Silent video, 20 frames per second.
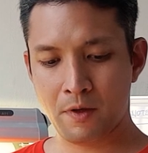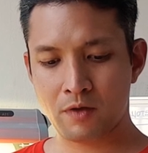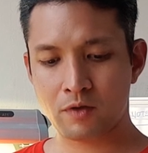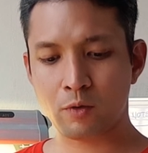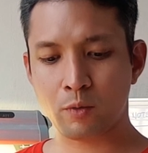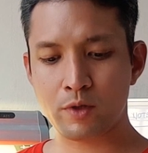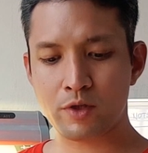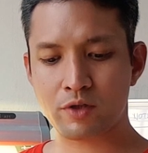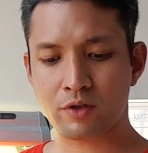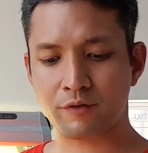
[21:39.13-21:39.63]
So
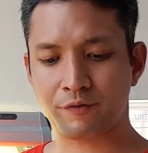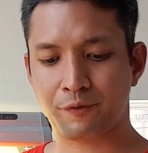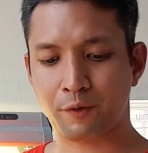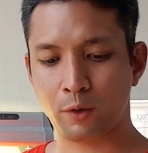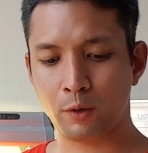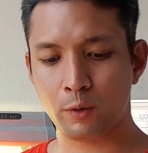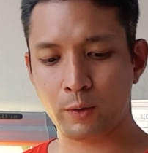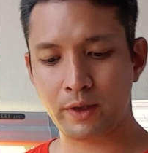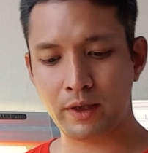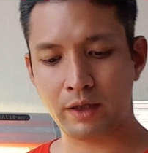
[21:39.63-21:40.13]
which of the
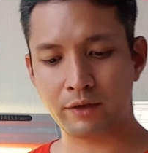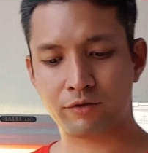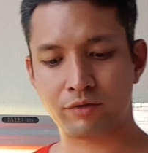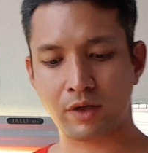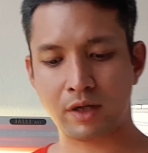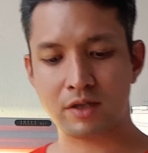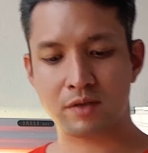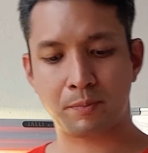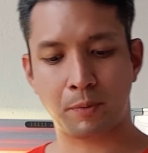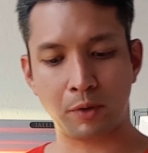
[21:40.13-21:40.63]
following are
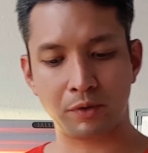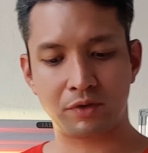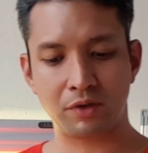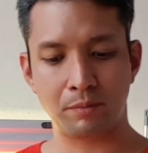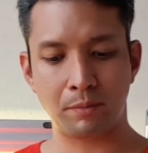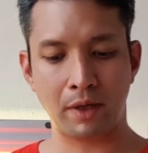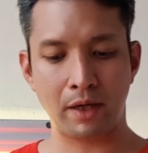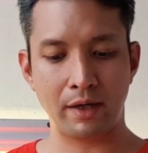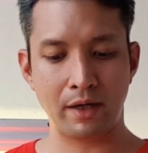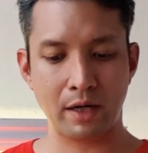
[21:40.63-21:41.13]

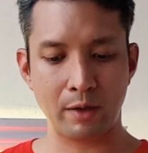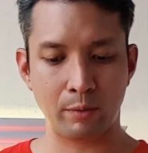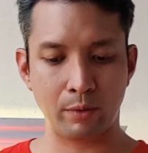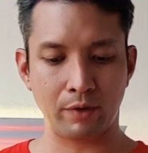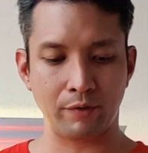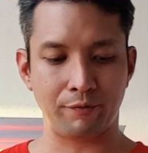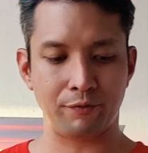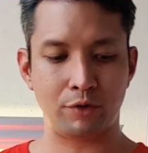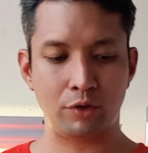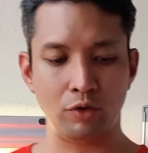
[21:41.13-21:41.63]
transported by a
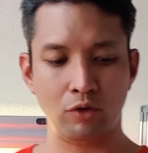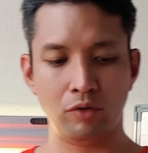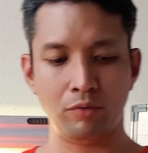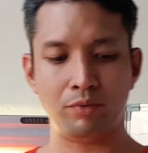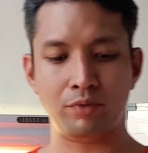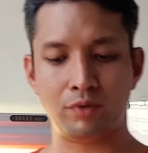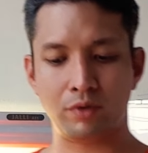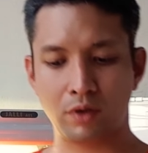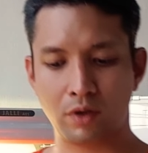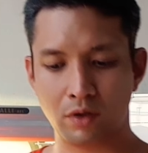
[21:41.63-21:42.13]
network of
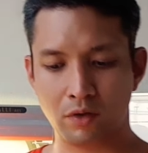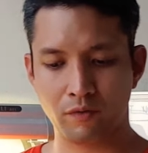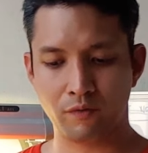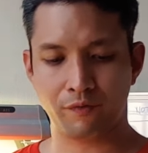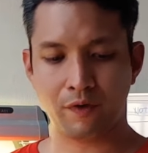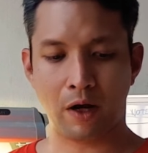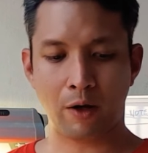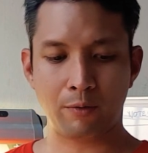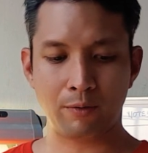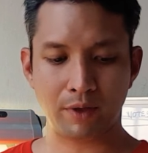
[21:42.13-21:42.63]
tubes
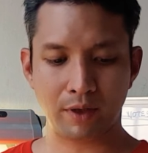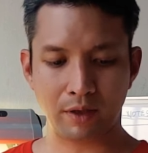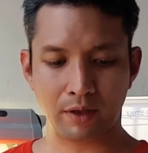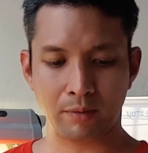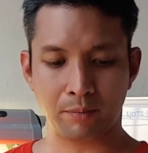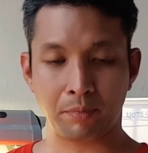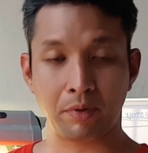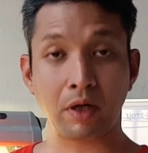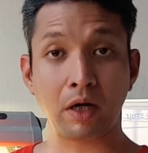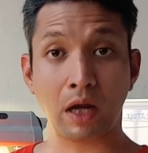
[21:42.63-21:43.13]
found in the
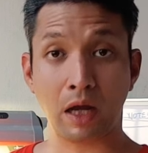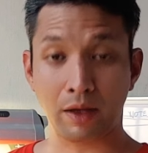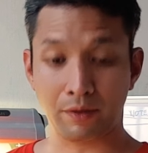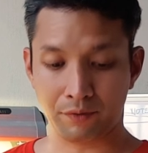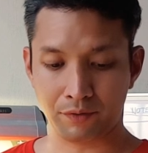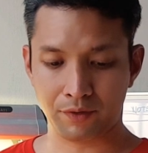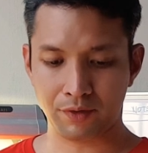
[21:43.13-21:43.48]
plant?